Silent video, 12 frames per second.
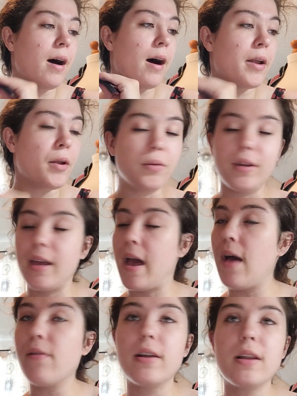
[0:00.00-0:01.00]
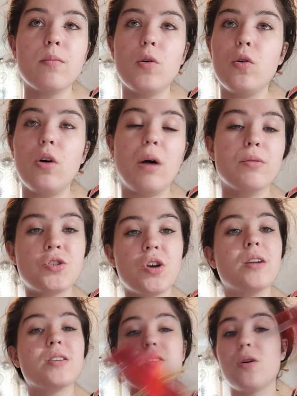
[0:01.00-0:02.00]
I don't care anymore. I was
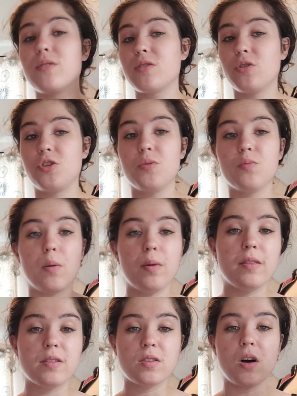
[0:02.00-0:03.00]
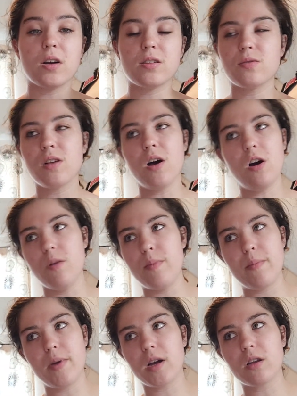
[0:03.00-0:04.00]
trying to sew this costume properly at the start because I was like, oh,
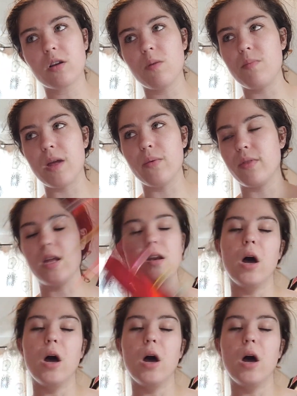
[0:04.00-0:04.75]
maybe I could compete with it.